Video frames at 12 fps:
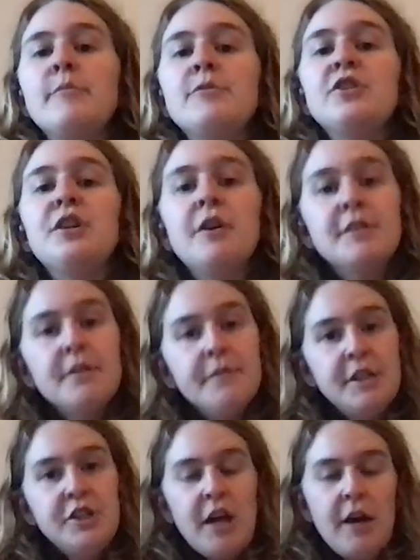She also
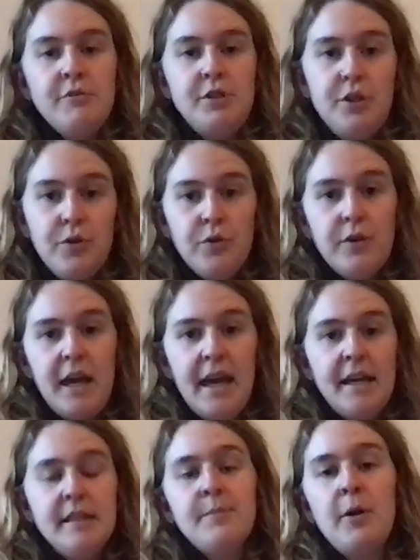reached out to
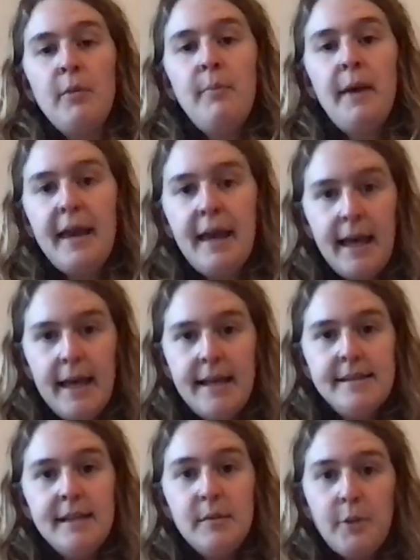a sperm bank
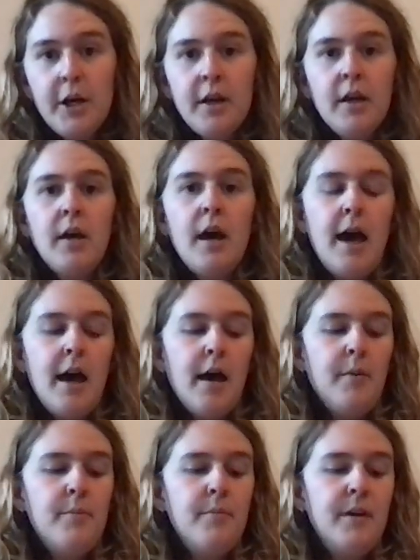in Denmark
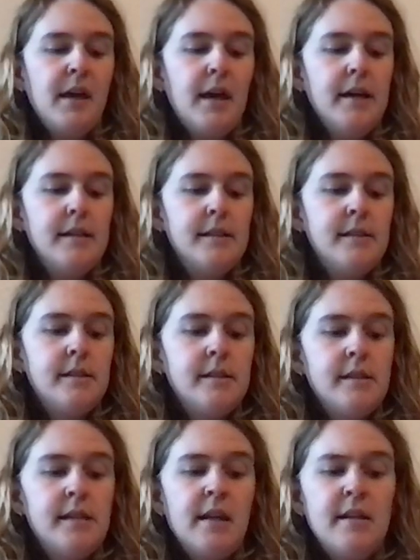because
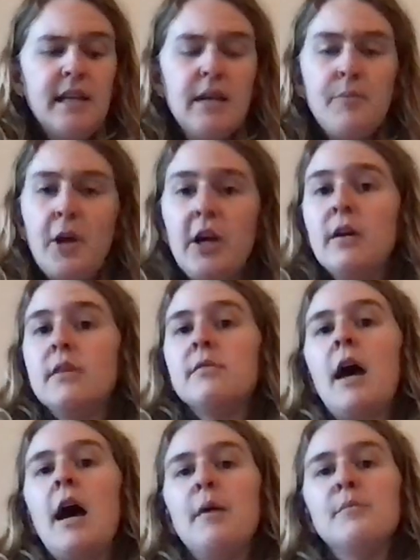in Denmark,
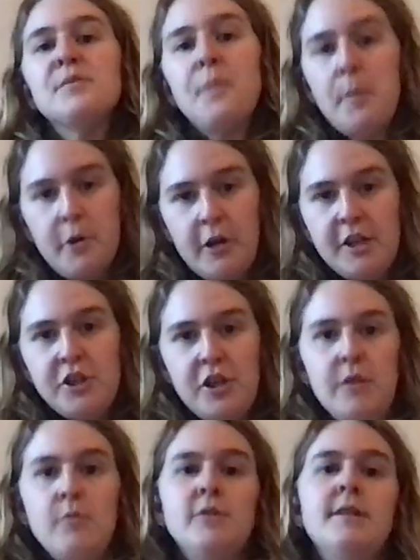sperm
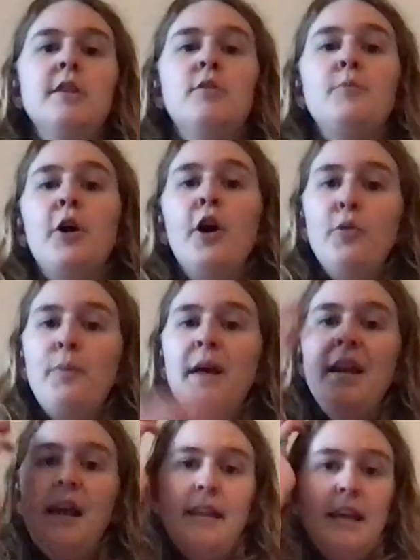donation was a little more
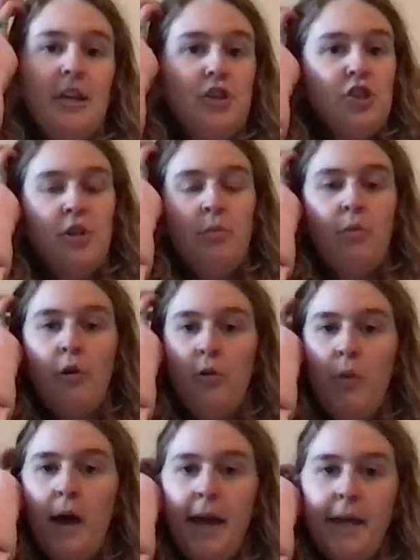open and they can ship
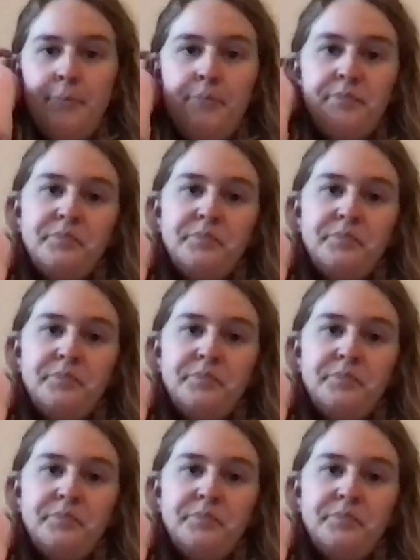worldwide.